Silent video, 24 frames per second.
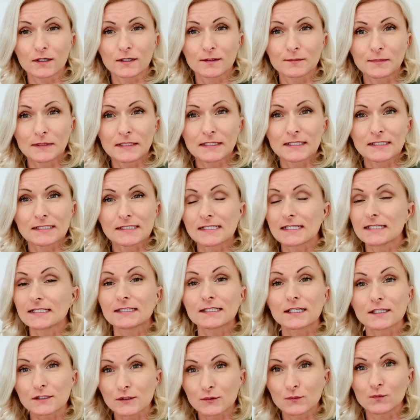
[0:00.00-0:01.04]
because he
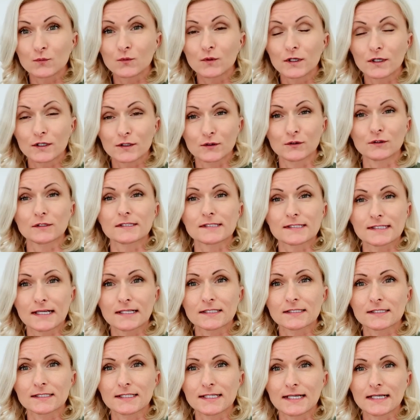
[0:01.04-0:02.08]
doesn't work on
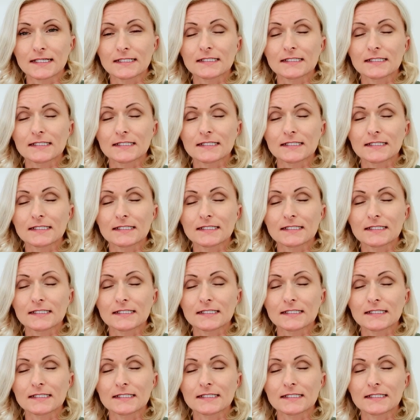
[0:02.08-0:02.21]
Saturdays.